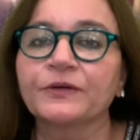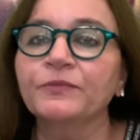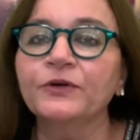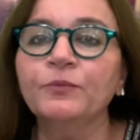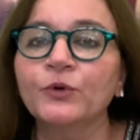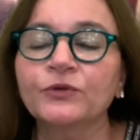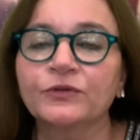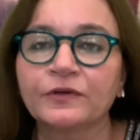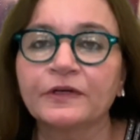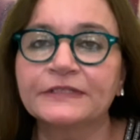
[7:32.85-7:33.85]

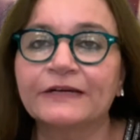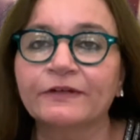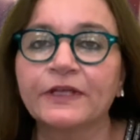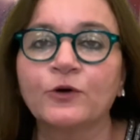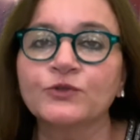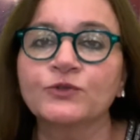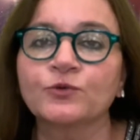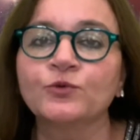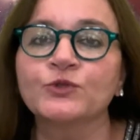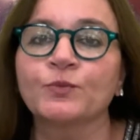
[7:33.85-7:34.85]
Both 7th house
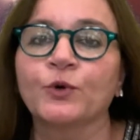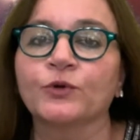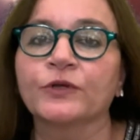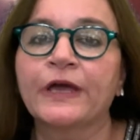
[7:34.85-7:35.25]
rules both.